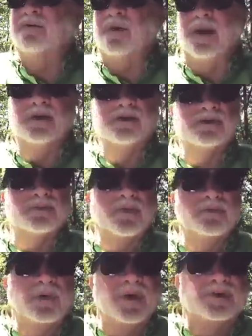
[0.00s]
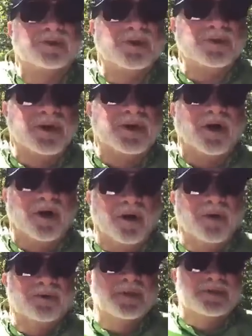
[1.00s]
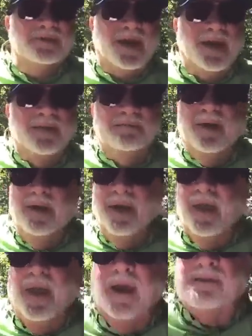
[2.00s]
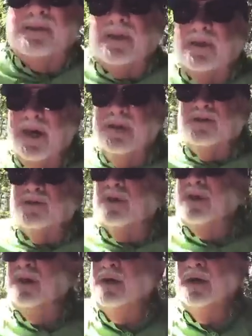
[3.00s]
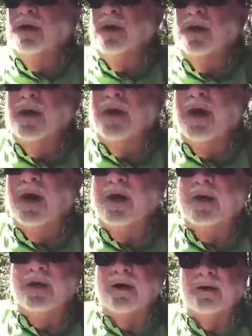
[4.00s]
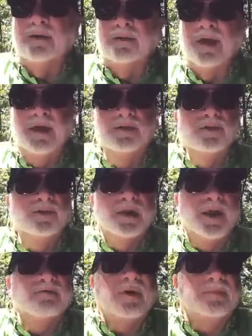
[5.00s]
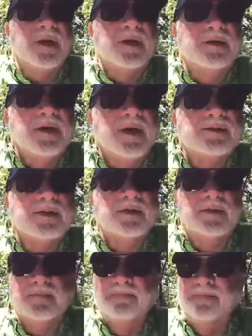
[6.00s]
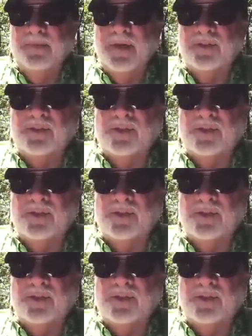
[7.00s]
affairs, but we do it all the time as a country. They do it, everybody does it. That's